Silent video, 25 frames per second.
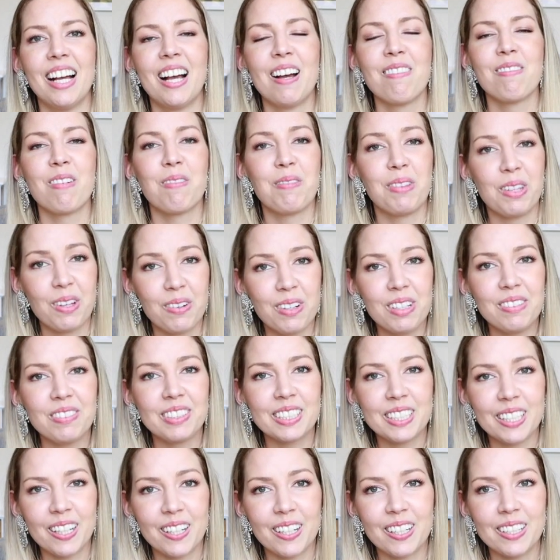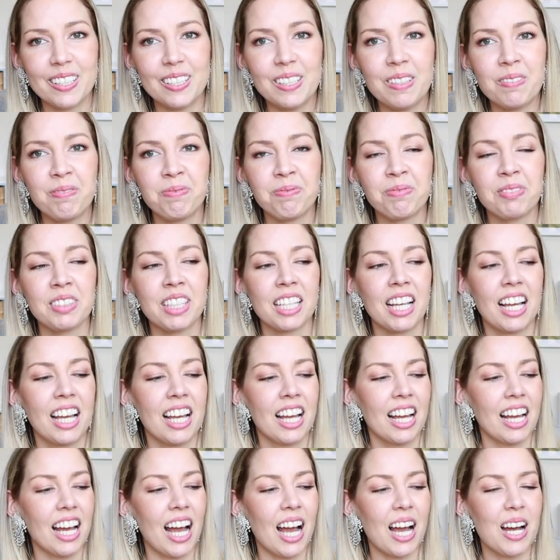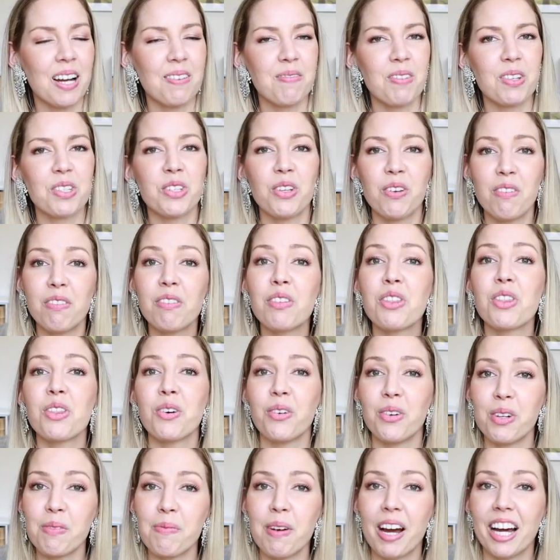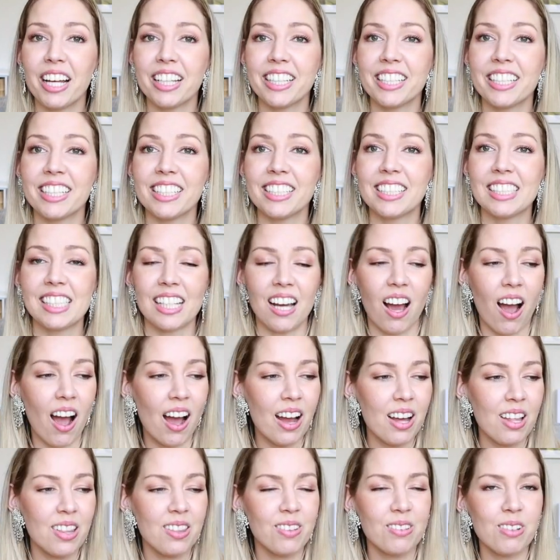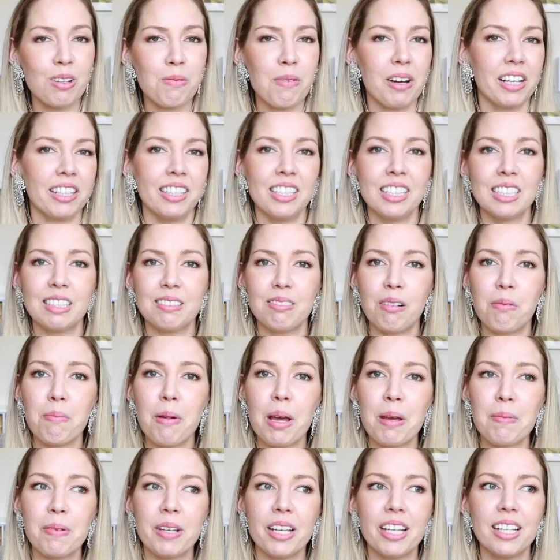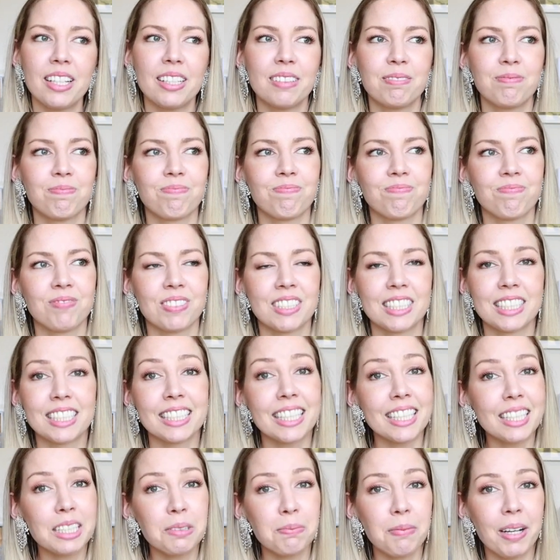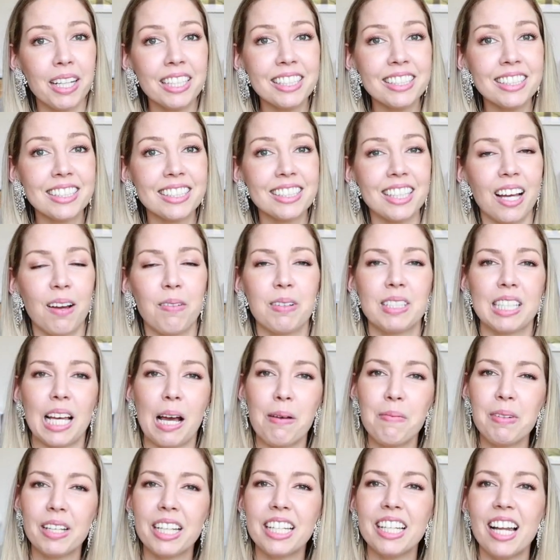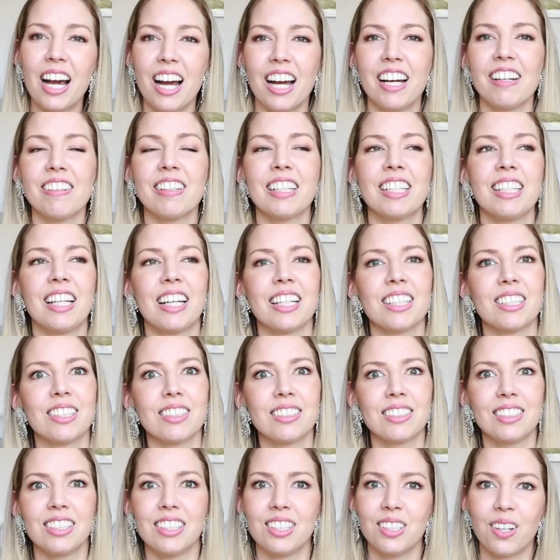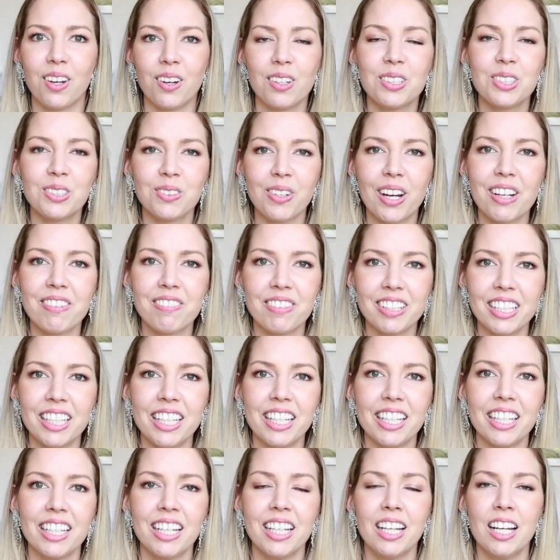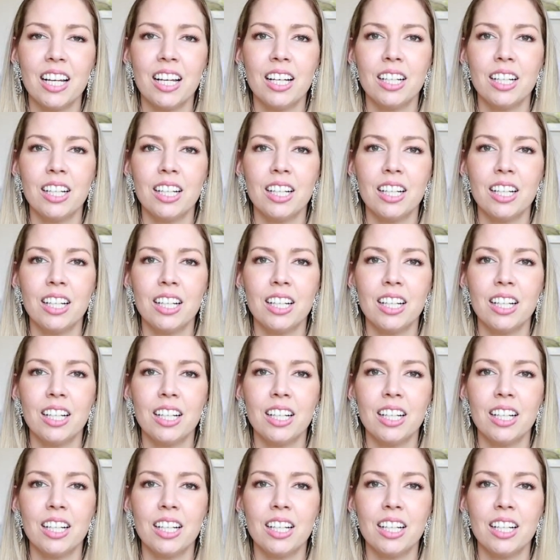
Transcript: from Louis Vuitton, you've thought about this. Like, I thought about this for maybe 6 months. I was umming and ahhing, like, do I really